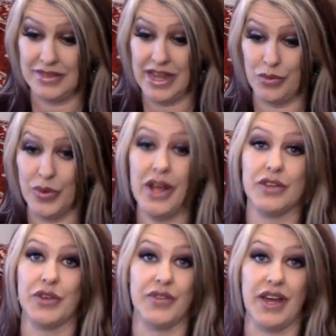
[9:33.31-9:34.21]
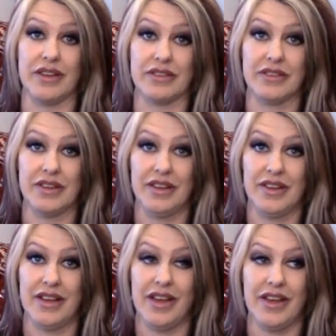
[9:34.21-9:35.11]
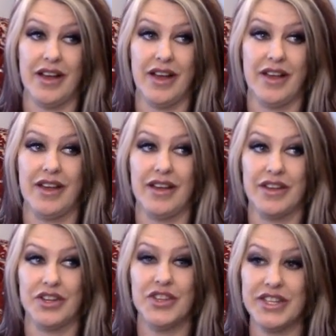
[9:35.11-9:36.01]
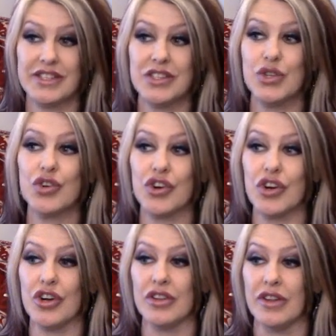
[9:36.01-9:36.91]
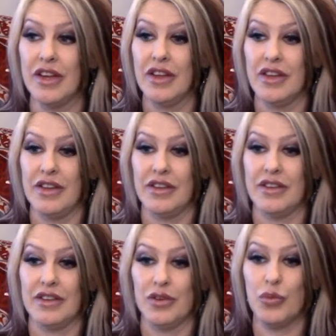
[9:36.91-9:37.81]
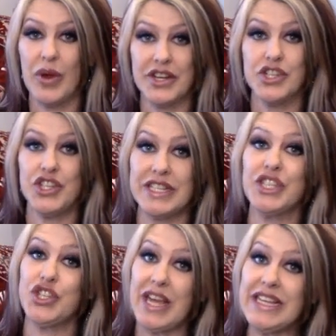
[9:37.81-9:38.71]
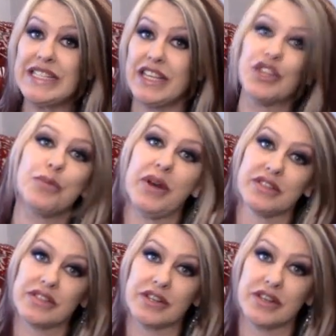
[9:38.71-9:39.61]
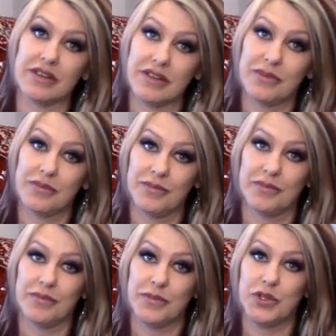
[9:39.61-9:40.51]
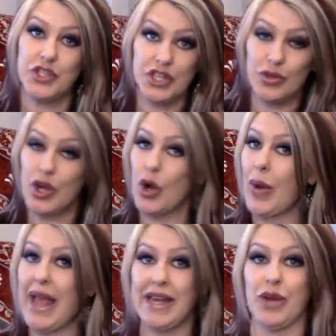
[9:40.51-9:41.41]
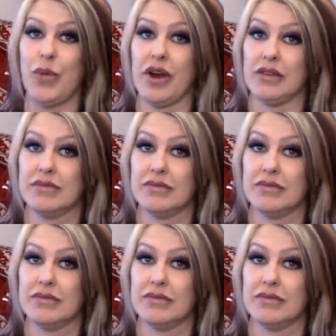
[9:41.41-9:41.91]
We all know that. This little girl, when she's chasing the monster, she'll go anywhere.